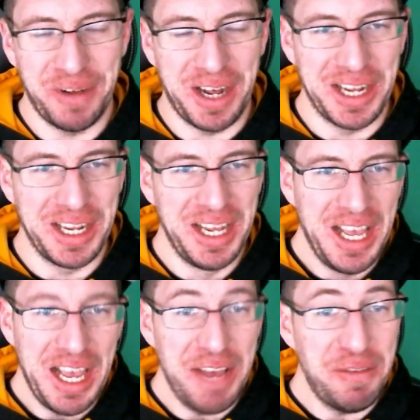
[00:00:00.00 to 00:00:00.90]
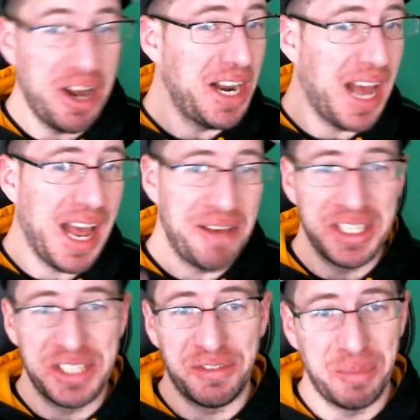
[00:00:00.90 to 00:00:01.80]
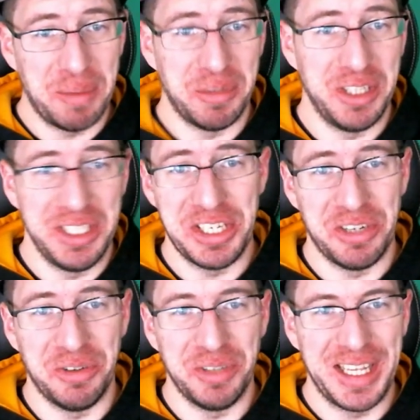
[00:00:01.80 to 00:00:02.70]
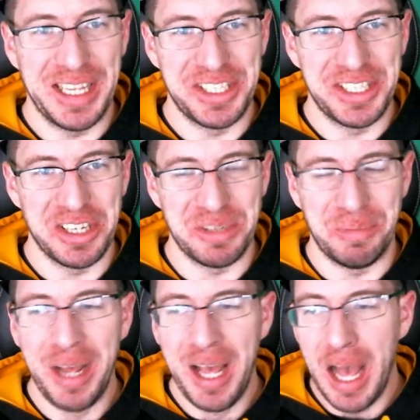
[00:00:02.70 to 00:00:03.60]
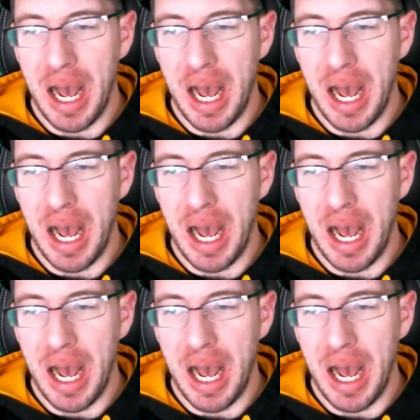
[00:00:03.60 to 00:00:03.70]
Uh, if not, I have this for memories, so that, that's awesome.